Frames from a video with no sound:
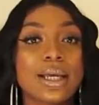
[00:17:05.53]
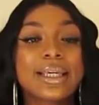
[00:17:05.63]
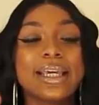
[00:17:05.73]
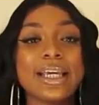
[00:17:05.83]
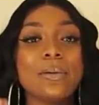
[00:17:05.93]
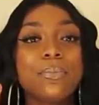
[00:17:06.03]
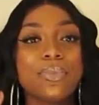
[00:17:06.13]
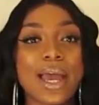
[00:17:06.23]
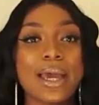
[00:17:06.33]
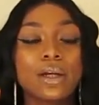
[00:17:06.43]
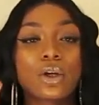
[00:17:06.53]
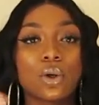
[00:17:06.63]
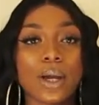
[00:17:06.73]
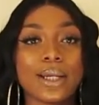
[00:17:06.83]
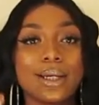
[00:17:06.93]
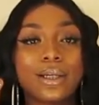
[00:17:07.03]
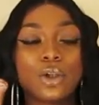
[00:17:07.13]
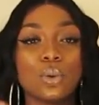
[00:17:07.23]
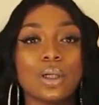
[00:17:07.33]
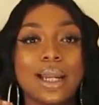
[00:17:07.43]
Keep that credit
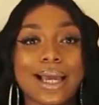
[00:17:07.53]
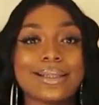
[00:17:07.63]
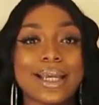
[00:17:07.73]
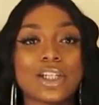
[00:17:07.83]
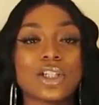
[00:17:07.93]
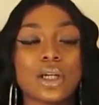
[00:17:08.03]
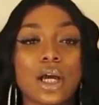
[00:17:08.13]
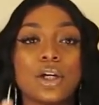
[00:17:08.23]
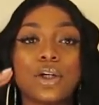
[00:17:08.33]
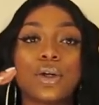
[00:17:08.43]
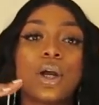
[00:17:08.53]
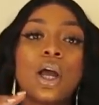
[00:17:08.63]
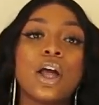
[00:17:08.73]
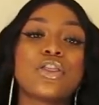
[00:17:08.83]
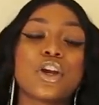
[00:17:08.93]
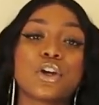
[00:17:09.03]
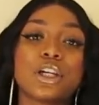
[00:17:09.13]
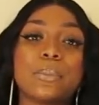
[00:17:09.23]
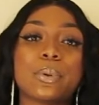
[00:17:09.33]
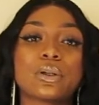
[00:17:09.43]
utilization under
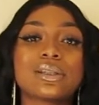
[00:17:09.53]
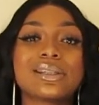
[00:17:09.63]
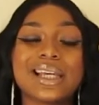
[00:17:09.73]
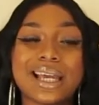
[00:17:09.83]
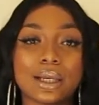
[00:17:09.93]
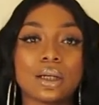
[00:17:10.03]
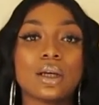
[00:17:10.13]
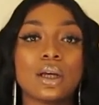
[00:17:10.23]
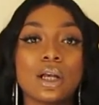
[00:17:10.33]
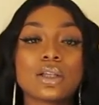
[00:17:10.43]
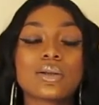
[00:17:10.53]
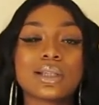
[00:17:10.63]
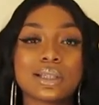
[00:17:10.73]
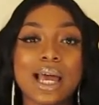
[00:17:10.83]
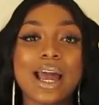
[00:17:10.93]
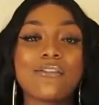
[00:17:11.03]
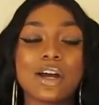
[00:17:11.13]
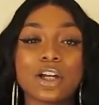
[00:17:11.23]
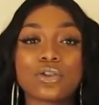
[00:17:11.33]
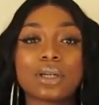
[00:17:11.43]
30%. So since I
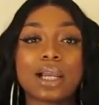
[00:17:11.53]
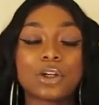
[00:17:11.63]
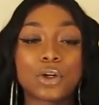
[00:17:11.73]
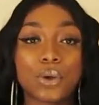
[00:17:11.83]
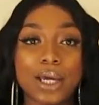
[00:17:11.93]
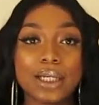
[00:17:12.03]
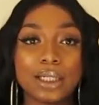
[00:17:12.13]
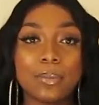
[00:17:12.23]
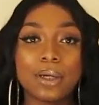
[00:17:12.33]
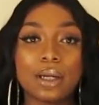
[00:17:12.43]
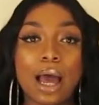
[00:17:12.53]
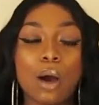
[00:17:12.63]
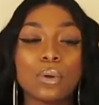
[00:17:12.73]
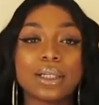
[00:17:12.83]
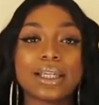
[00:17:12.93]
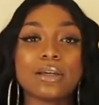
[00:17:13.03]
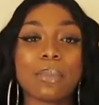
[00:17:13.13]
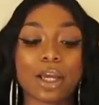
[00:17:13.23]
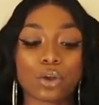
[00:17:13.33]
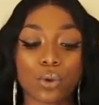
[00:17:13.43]
have a $100 credit limit, I want to keep
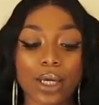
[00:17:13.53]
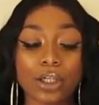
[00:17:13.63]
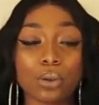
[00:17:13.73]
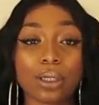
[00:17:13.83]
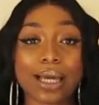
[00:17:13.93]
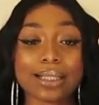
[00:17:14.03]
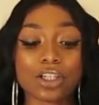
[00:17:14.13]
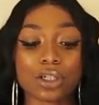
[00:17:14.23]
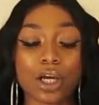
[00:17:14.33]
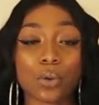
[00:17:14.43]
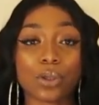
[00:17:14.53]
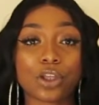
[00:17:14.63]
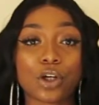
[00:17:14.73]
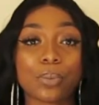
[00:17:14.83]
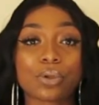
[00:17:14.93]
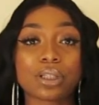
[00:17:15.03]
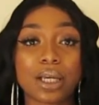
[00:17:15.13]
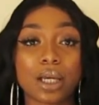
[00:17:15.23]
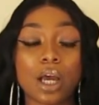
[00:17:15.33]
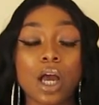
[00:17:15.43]
my credit utilization under a
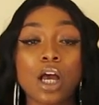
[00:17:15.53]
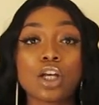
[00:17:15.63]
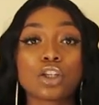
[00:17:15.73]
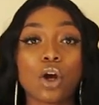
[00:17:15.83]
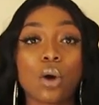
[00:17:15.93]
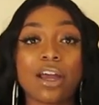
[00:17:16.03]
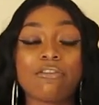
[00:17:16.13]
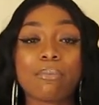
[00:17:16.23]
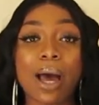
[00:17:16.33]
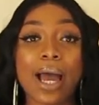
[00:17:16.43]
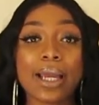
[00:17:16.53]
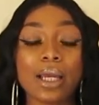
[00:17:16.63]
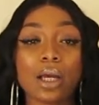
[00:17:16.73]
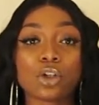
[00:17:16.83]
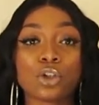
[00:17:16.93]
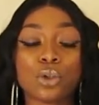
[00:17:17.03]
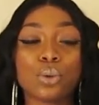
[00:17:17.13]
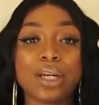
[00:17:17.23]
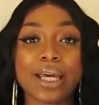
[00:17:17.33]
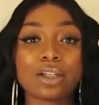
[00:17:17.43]
30%. So if my
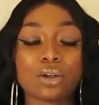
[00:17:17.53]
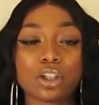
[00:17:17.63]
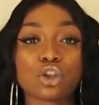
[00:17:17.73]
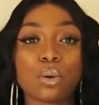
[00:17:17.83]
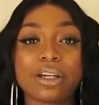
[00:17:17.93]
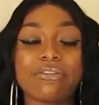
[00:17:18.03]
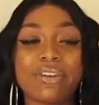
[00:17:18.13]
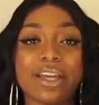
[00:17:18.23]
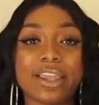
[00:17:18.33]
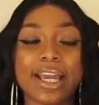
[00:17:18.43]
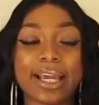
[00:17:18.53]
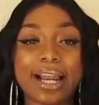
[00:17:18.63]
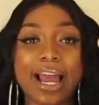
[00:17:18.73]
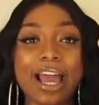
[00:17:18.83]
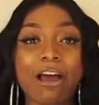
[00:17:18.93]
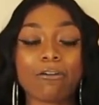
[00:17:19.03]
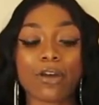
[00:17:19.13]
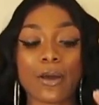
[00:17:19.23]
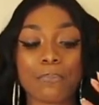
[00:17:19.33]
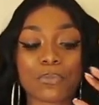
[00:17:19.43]
due date is on the 25th and I
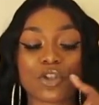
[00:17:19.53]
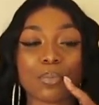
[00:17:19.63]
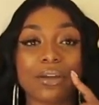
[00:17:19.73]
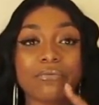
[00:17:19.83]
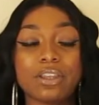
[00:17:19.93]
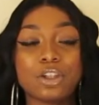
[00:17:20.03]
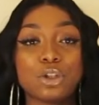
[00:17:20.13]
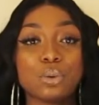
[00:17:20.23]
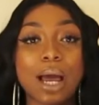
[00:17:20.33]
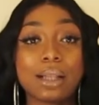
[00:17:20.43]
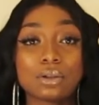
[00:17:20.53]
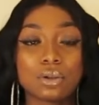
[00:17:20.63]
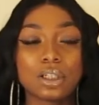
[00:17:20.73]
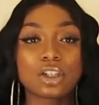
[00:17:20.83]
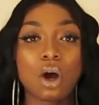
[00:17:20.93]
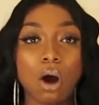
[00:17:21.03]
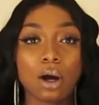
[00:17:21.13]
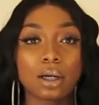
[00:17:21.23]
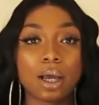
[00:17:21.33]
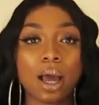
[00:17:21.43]
have spent $52 on this
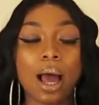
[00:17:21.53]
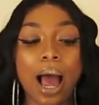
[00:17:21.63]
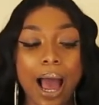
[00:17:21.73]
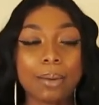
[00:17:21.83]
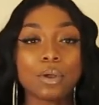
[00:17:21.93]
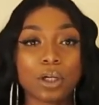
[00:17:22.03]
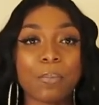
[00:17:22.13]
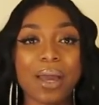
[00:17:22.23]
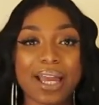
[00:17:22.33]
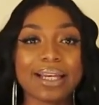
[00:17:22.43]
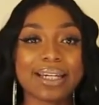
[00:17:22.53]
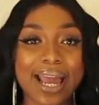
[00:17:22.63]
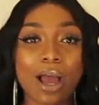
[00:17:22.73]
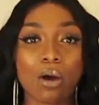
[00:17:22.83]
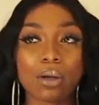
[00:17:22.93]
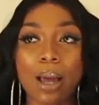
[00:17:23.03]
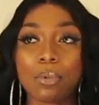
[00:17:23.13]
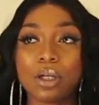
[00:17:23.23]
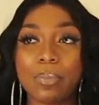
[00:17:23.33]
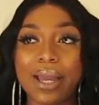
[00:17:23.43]
card, I'm going to pay it down. I'm
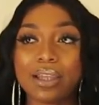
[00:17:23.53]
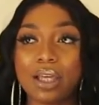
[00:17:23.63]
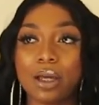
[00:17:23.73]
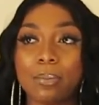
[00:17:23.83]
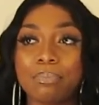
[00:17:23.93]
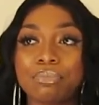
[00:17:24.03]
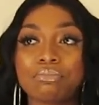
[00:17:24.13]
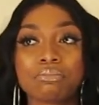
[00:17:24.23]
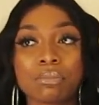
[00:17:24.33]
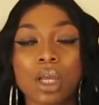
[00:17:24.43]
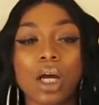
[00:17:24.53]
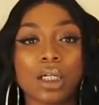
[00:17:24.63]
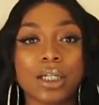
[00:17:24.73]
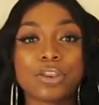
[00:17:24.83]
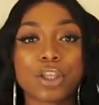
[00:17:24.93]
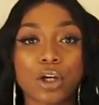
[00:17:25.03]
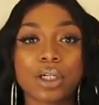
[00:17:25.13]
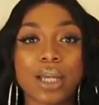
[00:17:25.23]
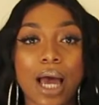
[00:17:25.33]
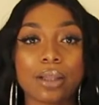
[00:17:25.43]
going to pay them a good
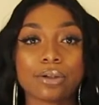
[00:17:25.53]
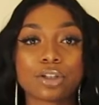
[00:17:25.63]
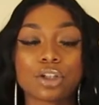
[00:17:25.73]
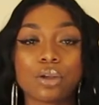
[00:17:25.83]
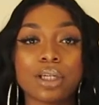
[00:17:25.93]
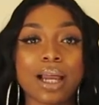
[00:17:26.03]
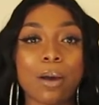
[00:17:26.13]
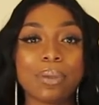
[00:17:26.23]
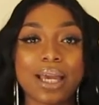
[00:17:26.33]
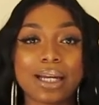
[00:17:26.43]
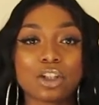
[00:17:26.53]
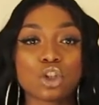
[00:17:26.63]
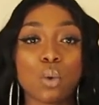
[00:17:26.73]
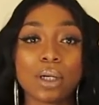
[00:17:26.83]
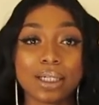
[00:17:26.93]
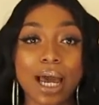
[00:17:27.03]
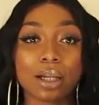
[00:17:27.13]
$30. So then I'll be at a $20.